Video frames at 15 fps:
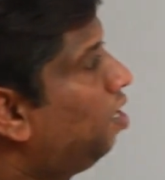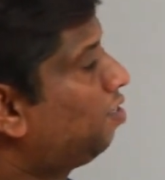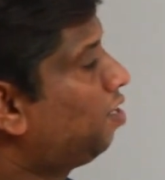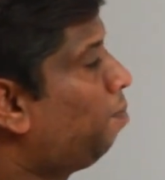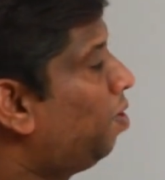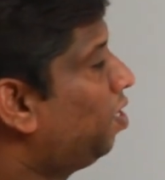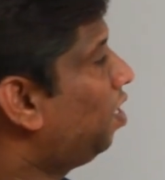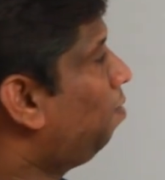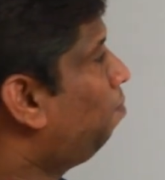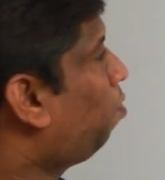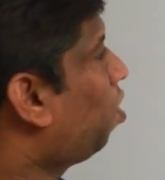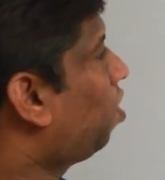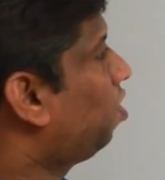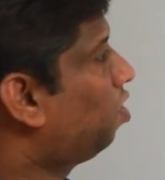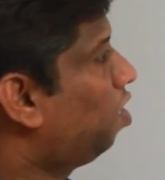some other
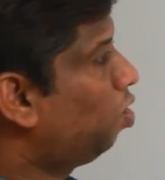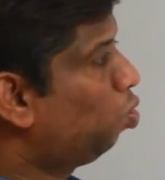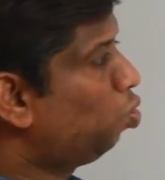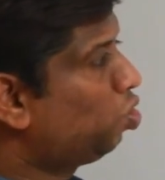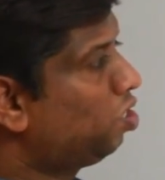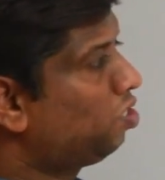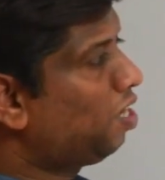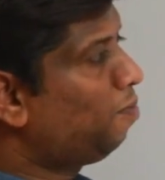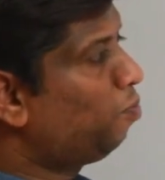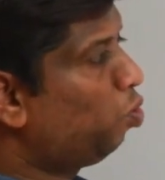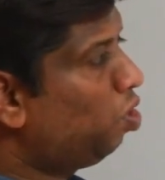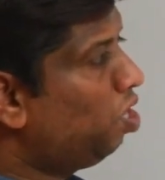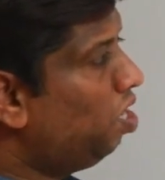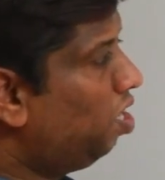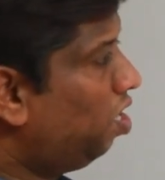important conclusions I am
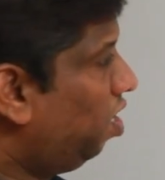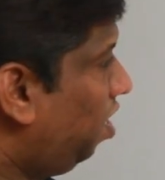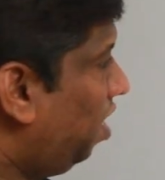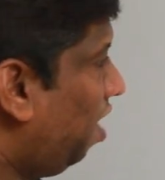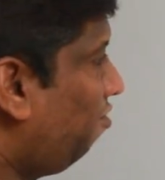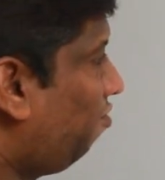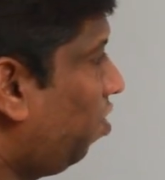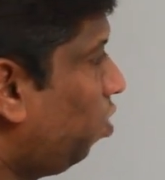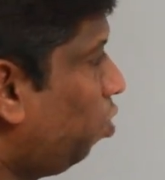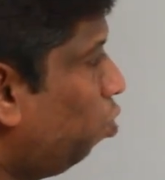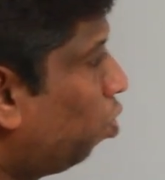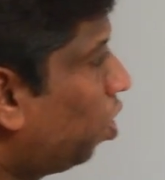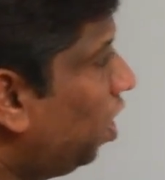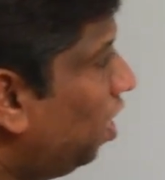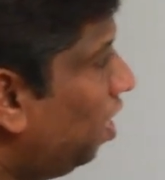going to derive for you.
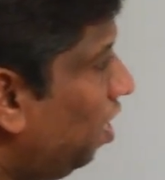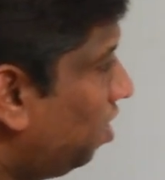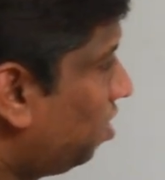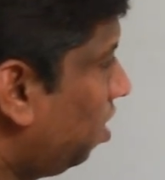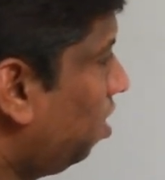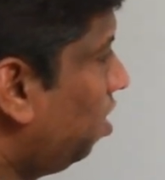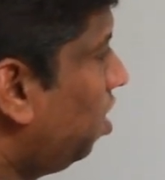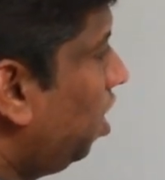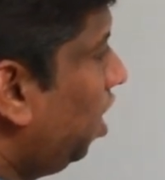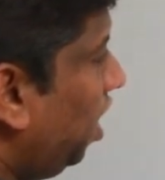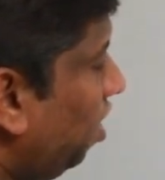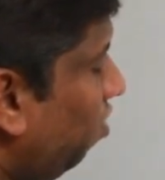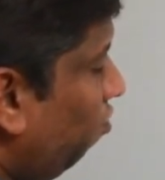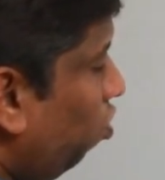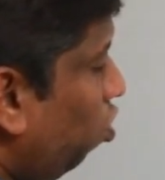Okay, listen.
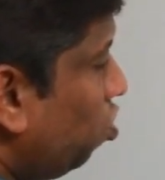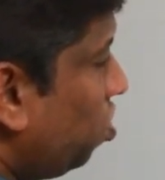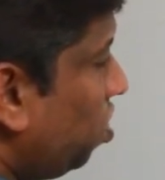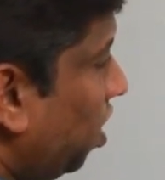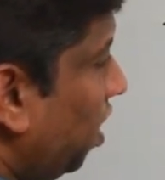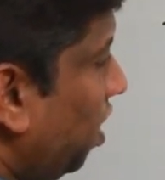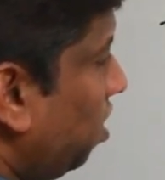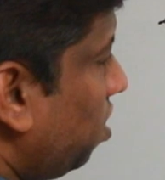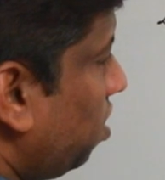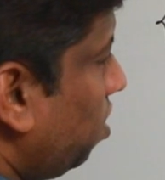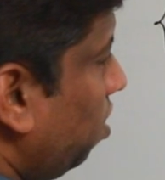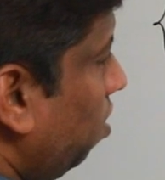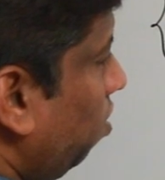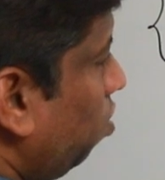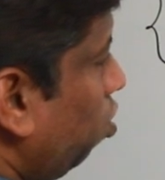In the worst
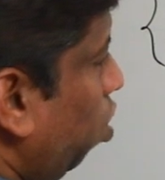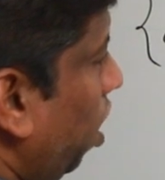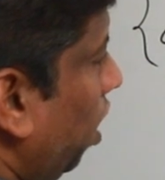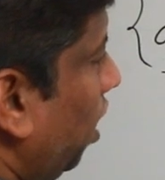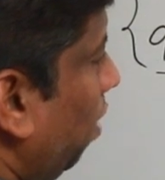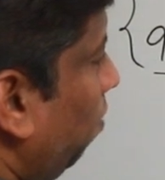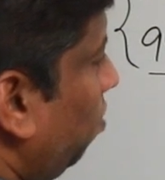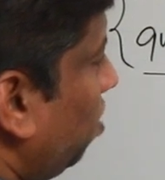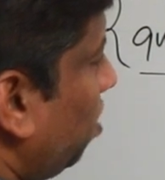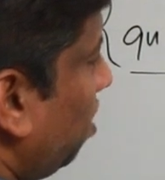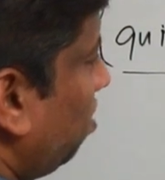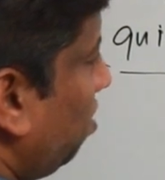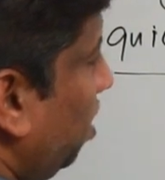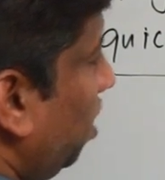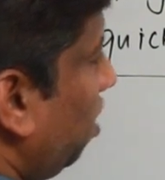case, so I keep this
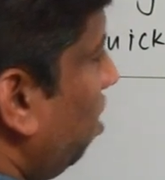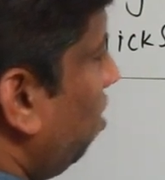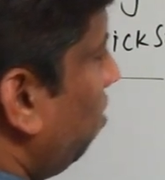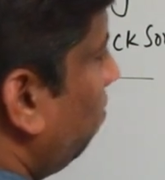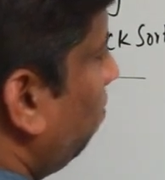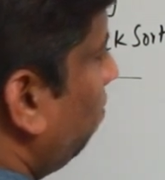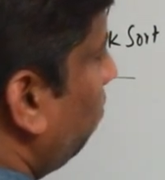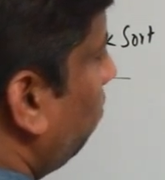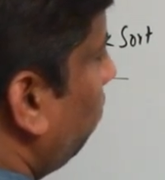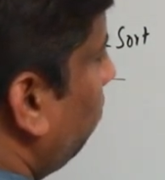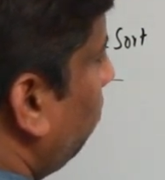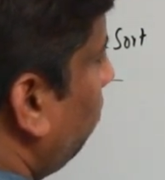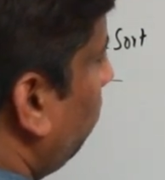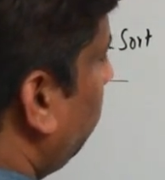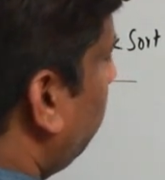as theta.
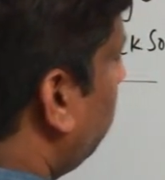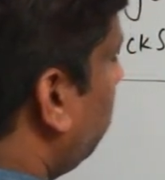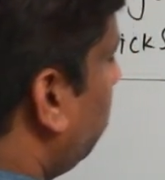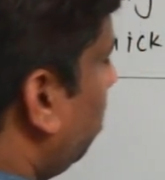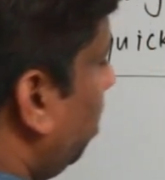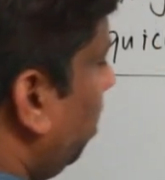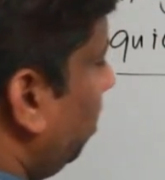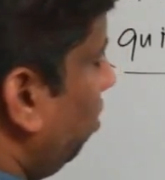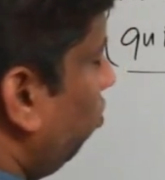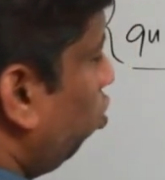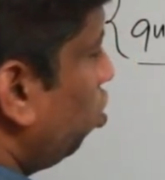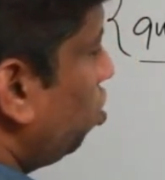In the